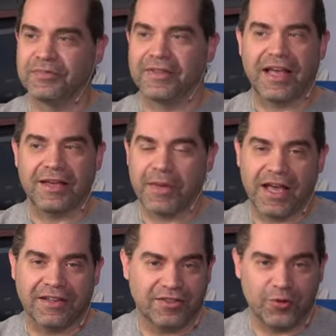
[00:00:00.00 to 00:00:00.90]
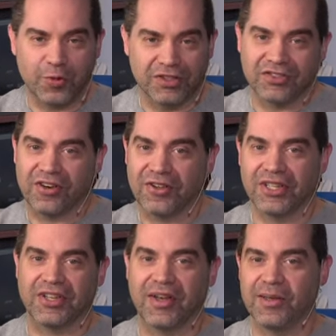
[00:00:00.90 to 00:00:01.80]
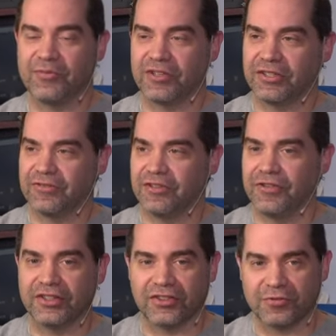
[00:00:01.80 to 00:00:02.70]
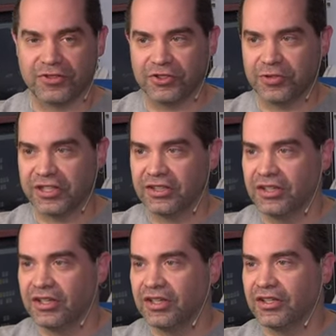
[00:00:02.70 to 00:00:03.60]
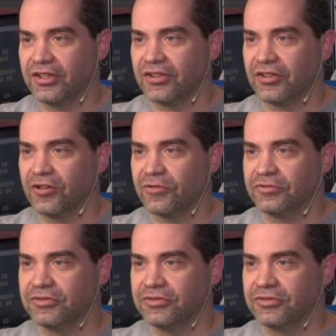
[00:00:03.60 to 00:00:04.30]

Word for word: I add new ones all the time for different events that we're doing, and so